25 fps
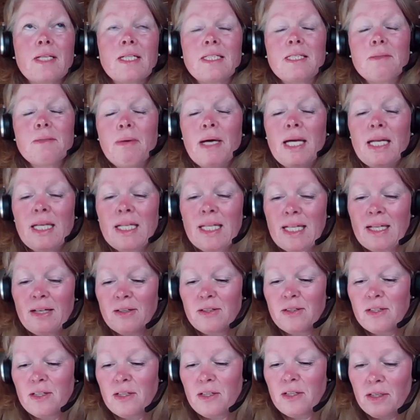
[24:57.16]
depending
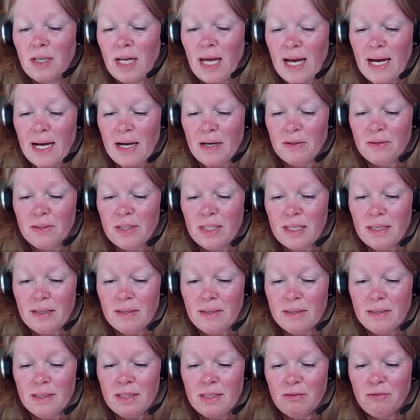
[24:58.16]
on how the
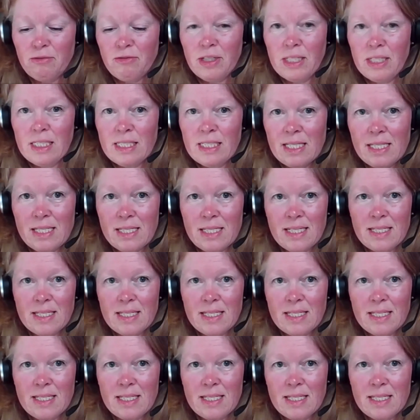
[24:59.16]
fetus